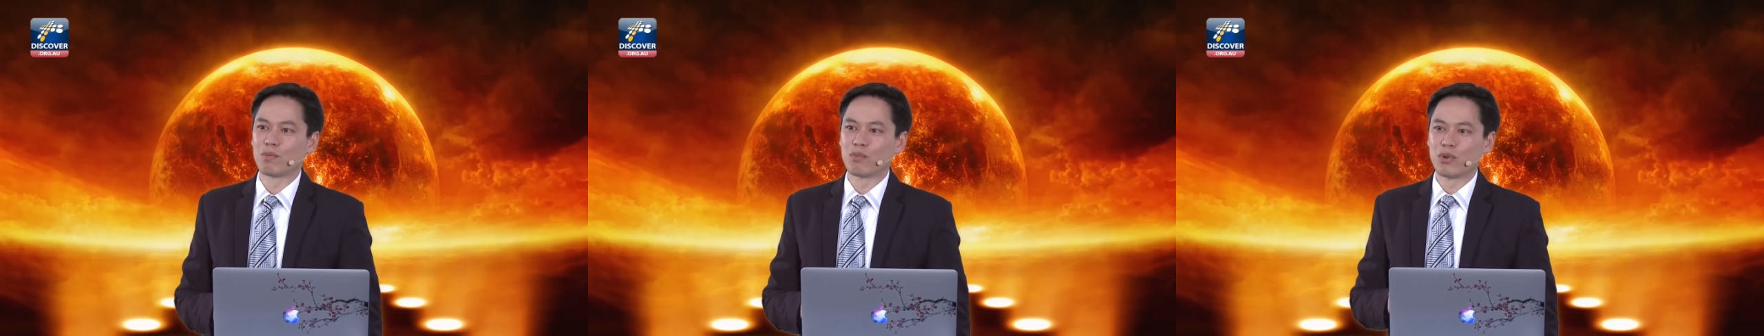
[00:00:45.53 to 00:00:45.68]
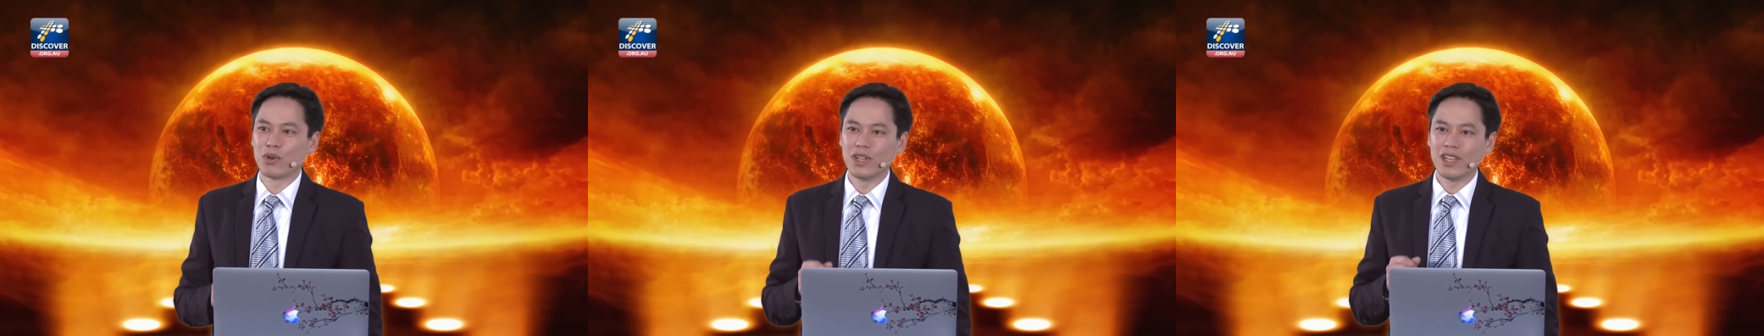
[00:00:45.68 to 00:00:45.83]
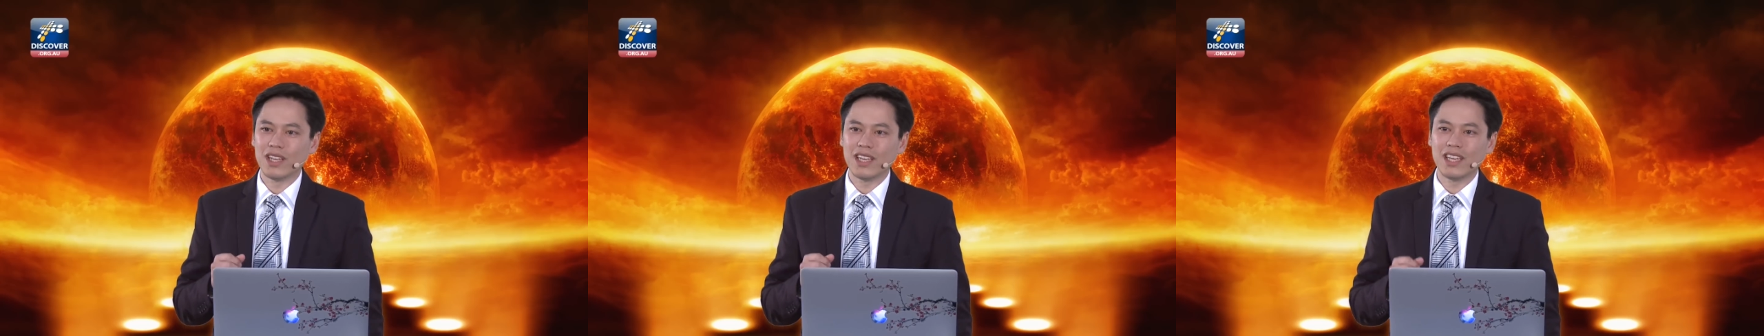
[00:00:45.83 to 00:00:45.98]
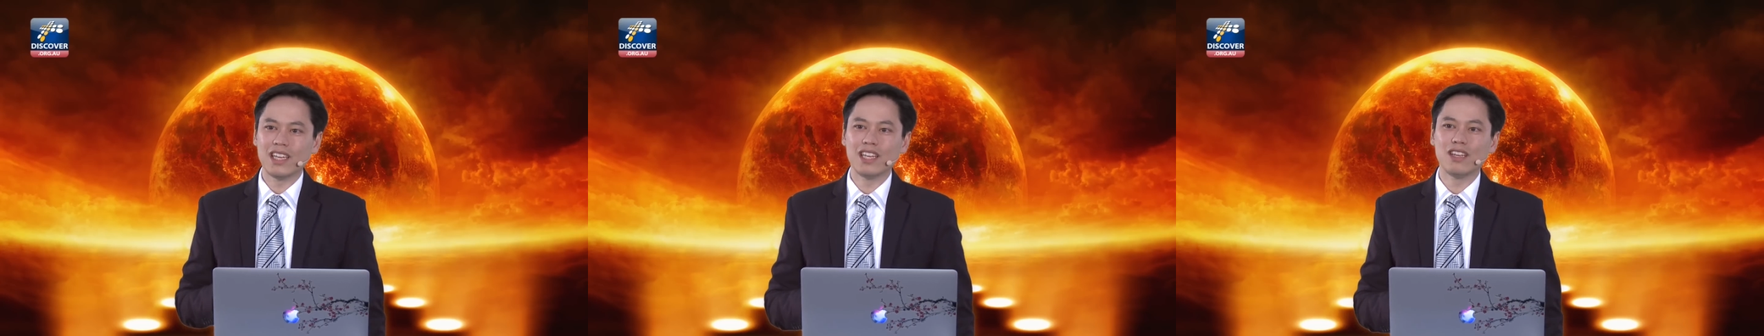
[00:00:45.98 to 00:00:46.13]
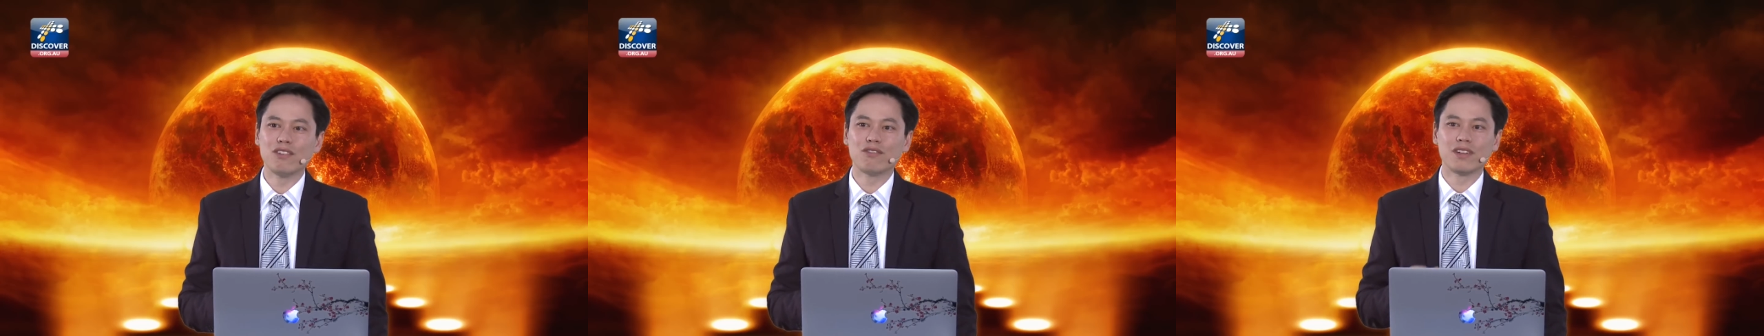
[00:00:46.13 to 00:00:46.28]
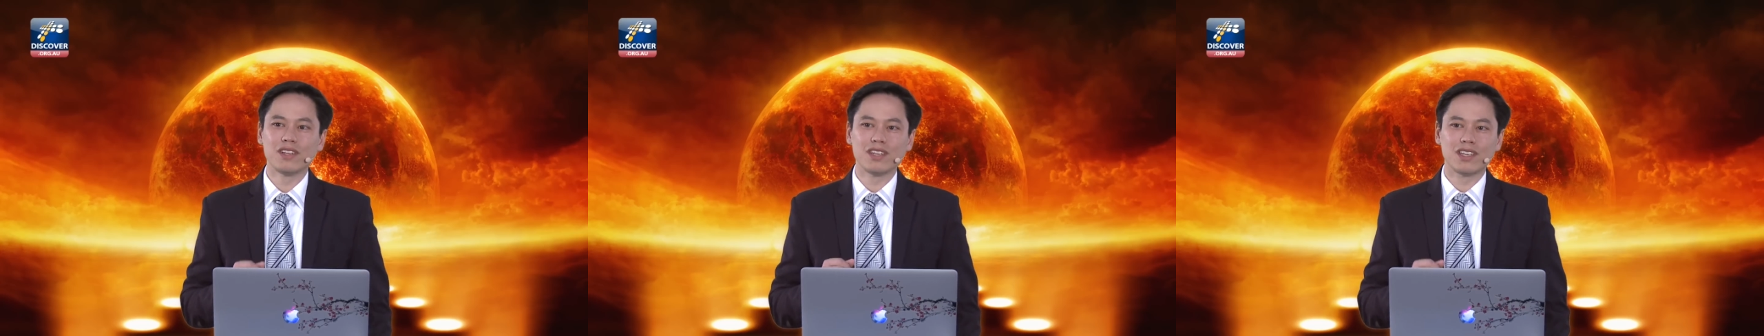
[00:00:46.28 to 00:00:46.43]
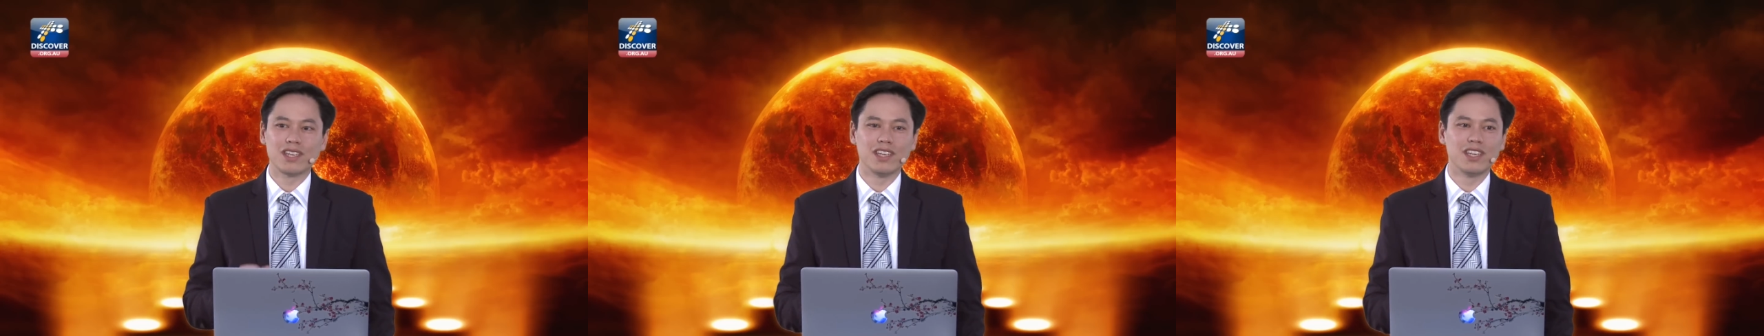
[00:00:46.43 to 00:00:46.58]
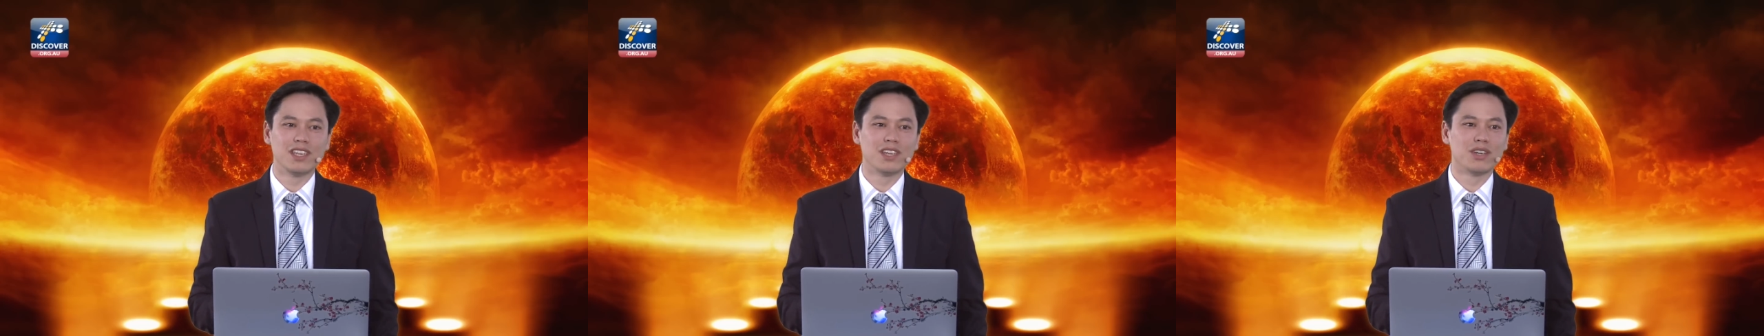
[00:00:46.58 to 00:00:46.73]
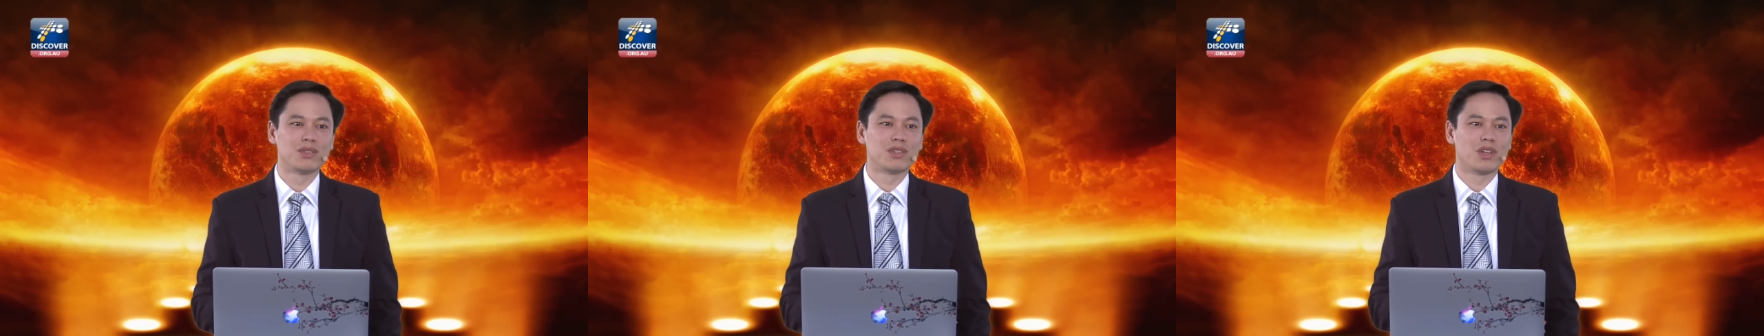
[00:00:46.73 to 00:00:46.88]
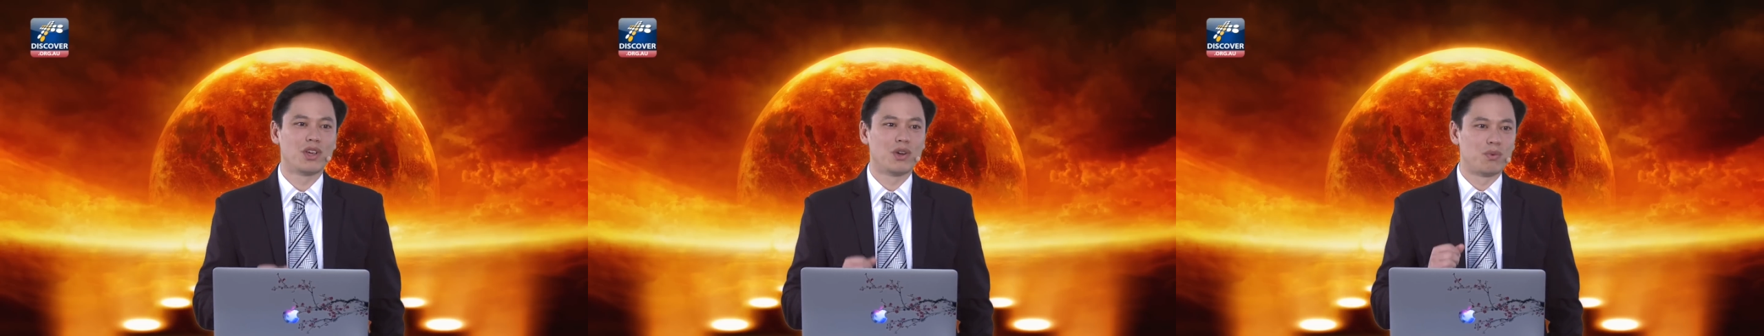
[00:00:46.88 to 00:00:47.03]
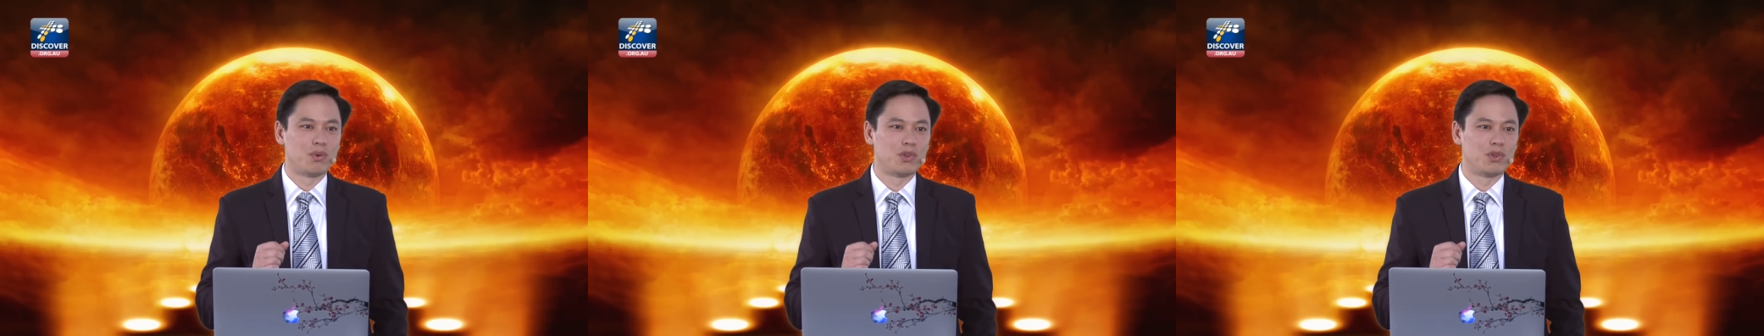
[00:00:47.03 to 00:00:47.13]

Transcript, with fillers: a pretty even keeled,